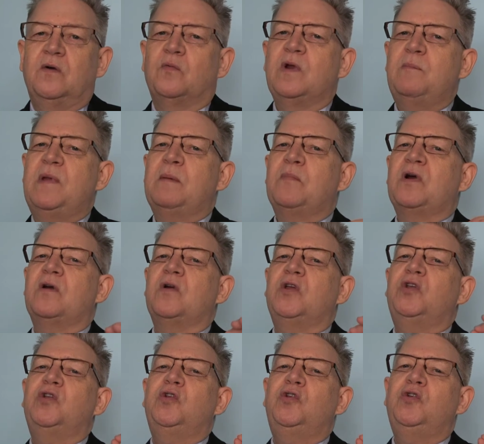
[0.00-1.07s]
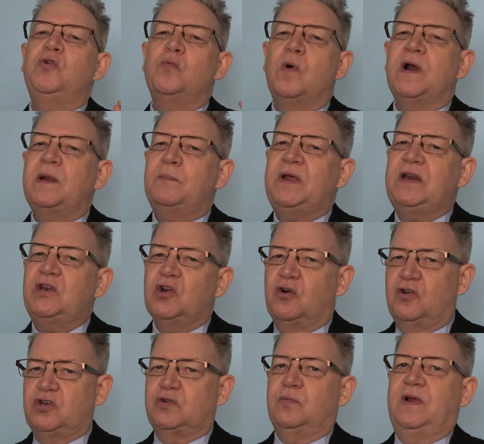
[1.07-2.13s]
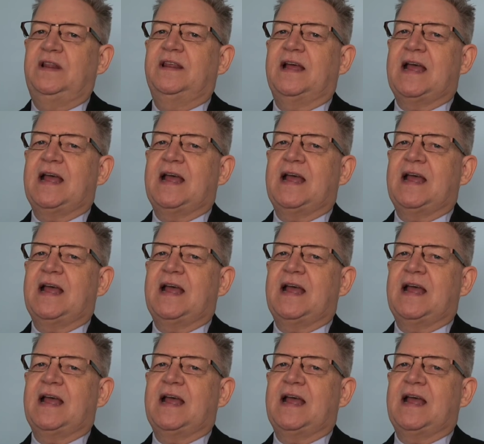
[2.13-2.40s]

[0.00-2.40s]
Remember, you want to be nurturing the